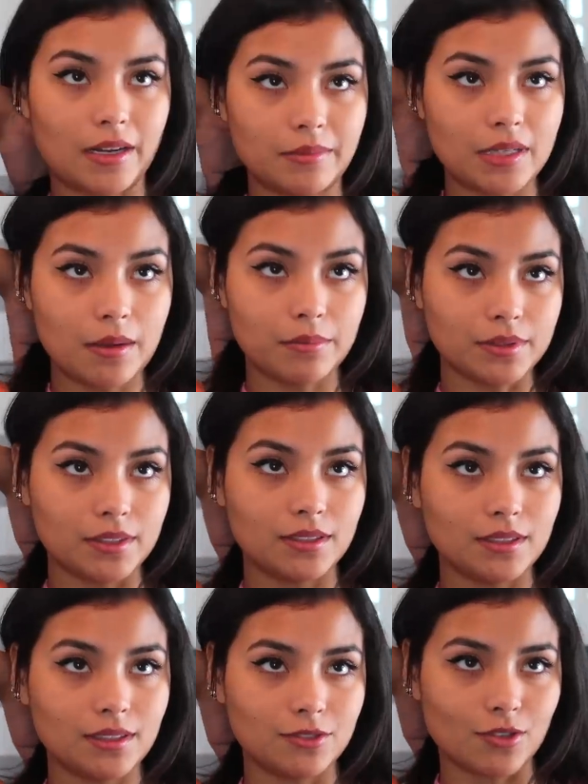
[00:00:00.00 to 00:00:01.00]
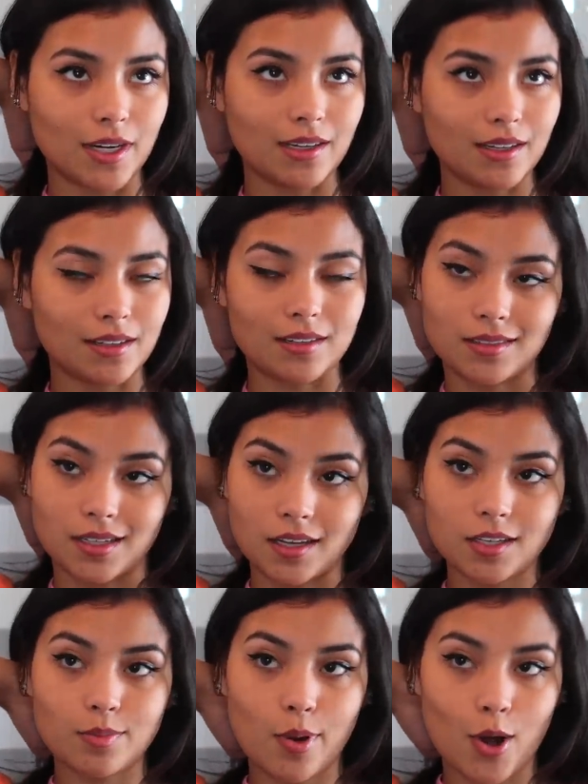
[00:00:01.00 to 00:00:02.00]
I am completely dreading this
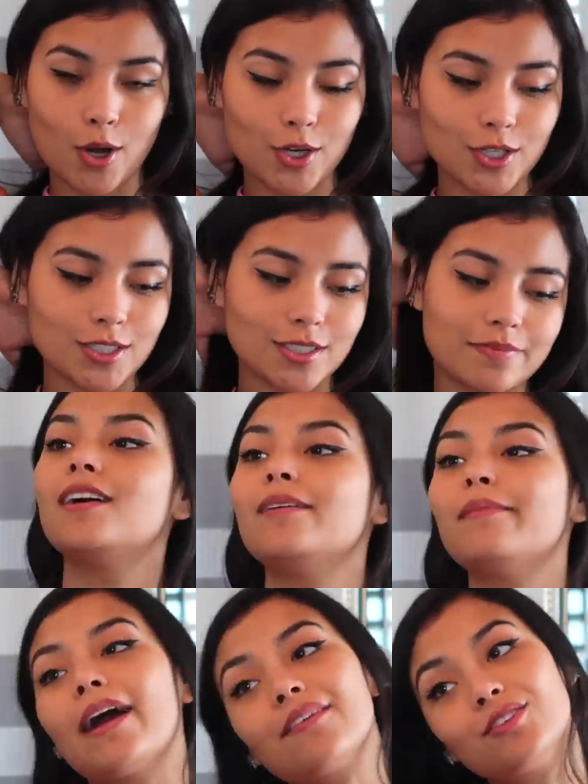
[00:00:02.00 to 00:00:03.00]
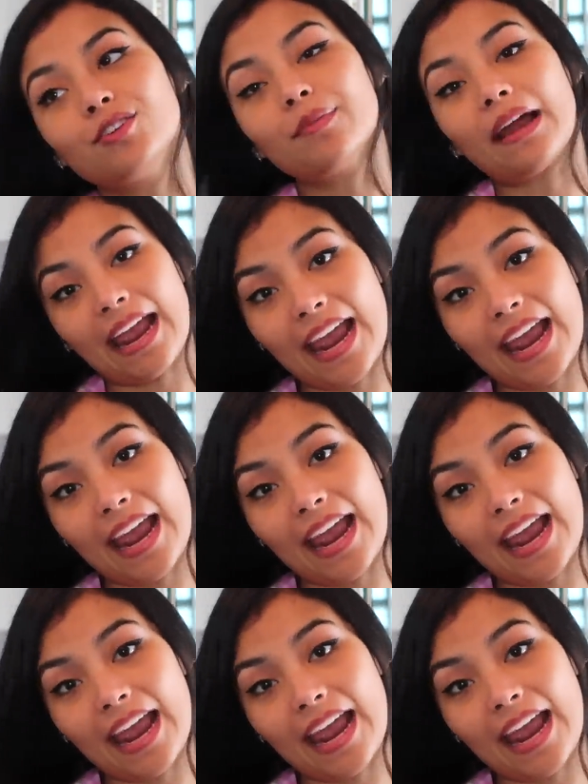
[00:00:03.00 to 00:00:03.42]
next part. I have to do my